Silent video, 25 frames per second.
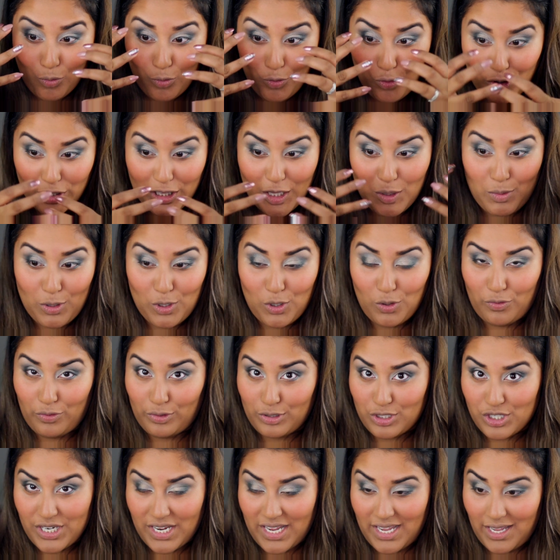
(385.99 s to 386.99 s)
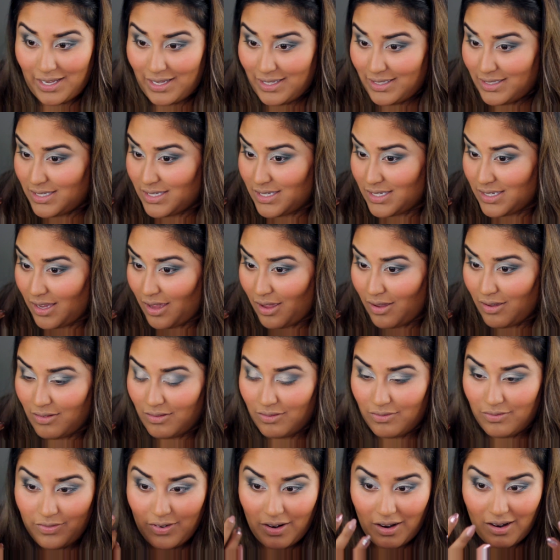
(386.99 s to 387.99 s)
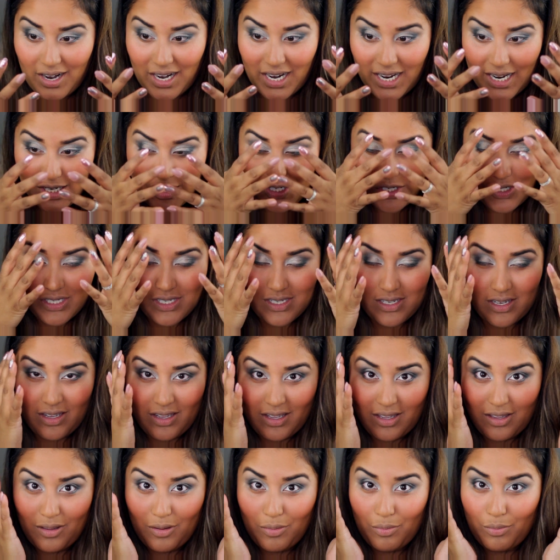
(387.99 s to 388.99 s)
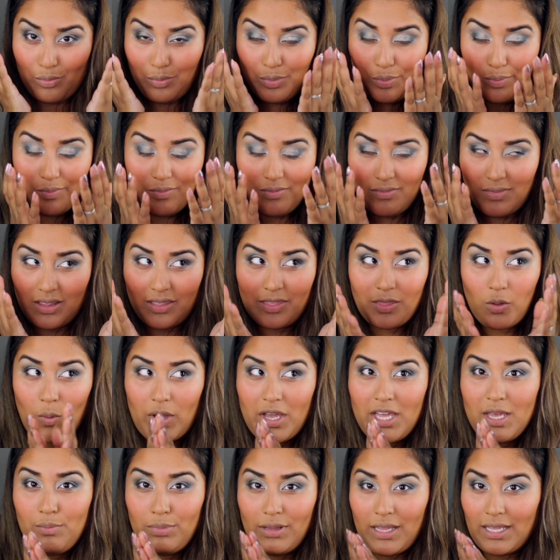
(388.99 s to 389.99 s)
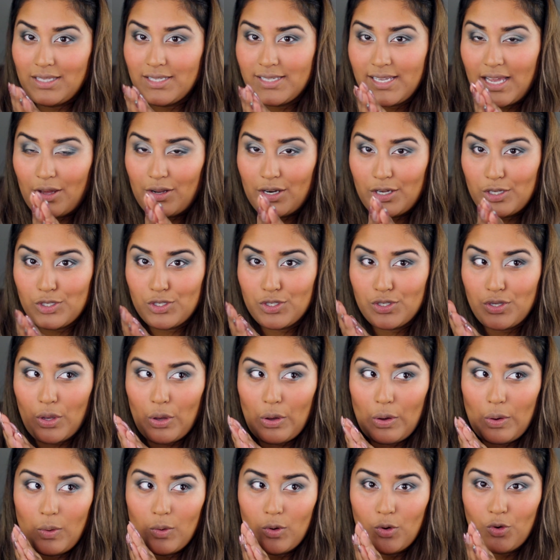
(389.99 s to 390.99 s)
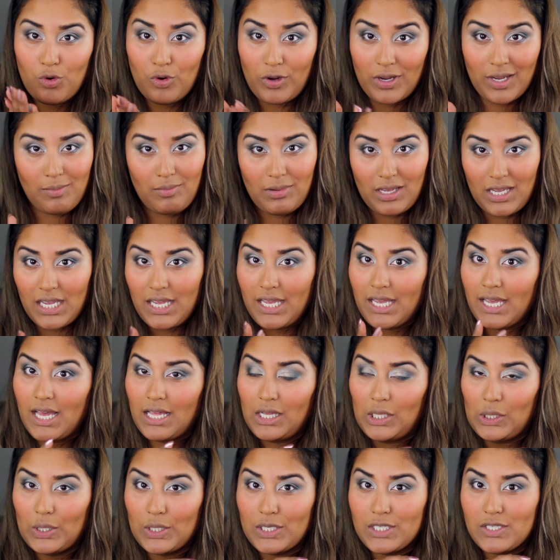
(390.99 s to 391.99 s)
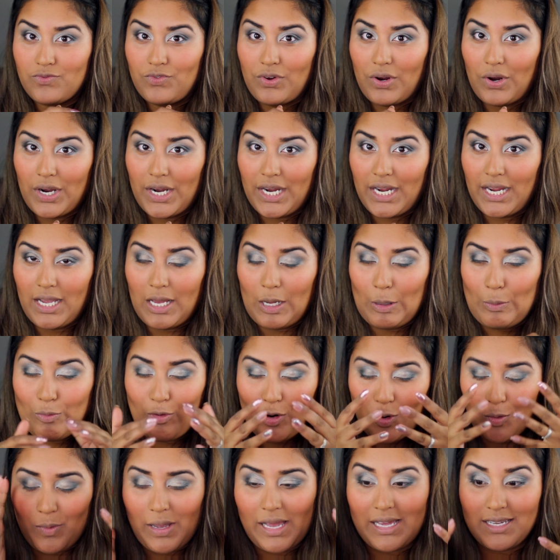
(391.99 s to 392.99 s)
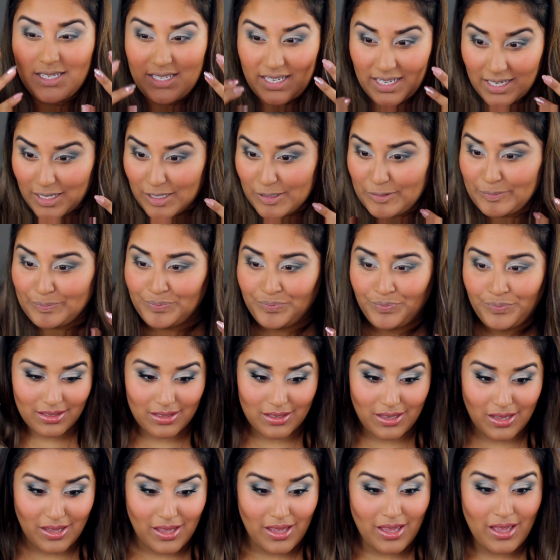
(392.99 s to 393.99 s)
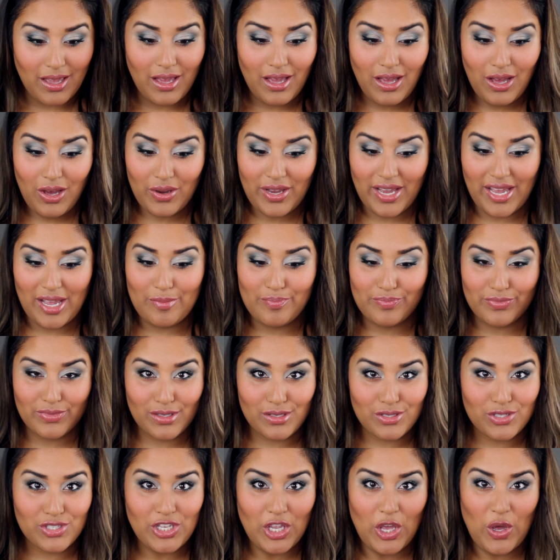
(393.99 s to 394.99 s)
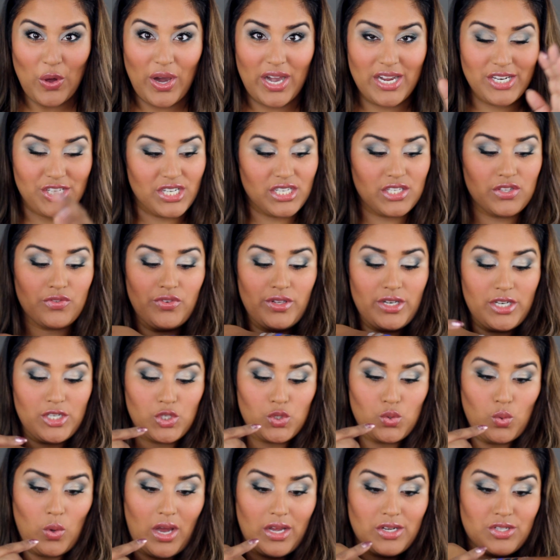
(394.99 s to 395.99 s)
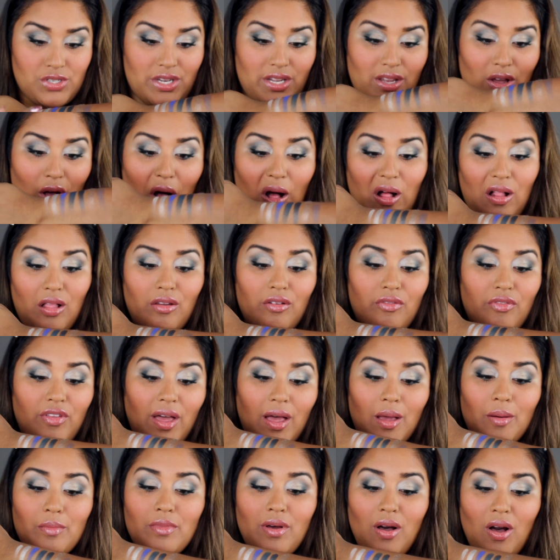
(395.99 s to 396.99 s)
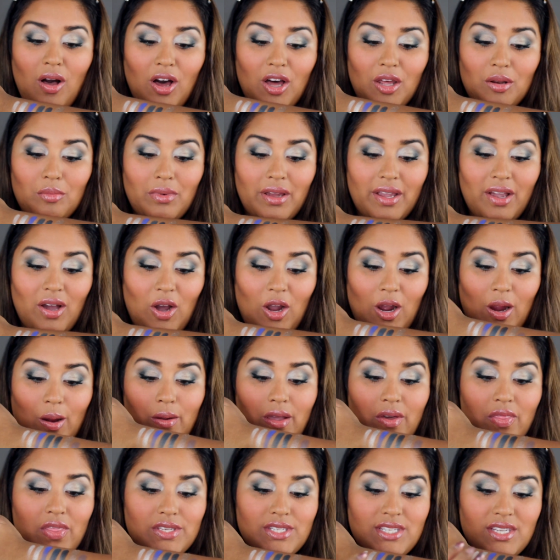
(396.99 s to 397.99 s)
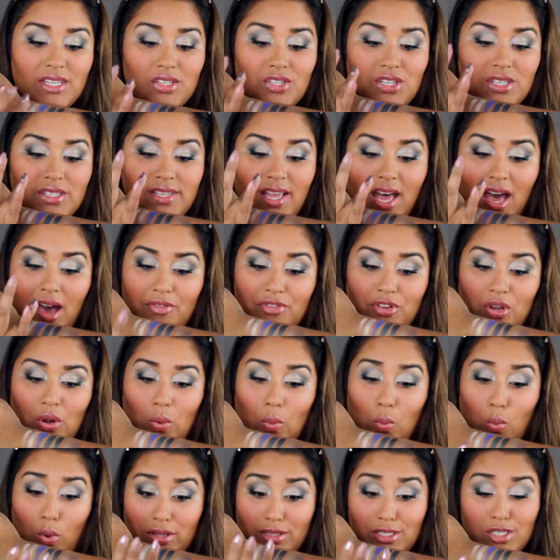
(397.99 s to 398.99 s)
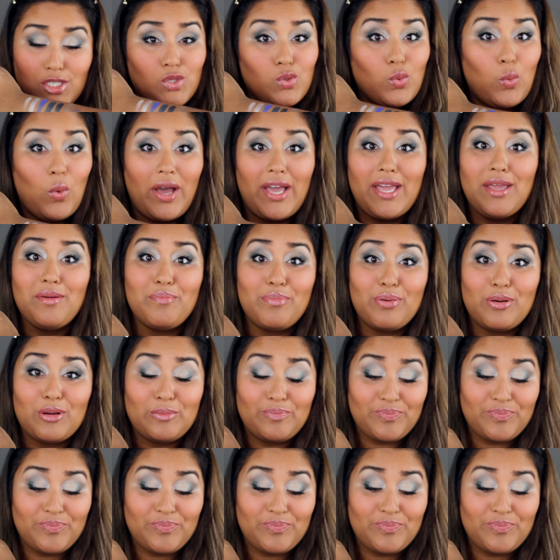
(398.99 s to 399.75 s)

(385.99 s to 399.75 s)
Really beautiful shades. Very just, the way it blends out is so creamy. It looks very romantic. Okay, so I just finished swatching all of them on my arm, and this is just after one swipe.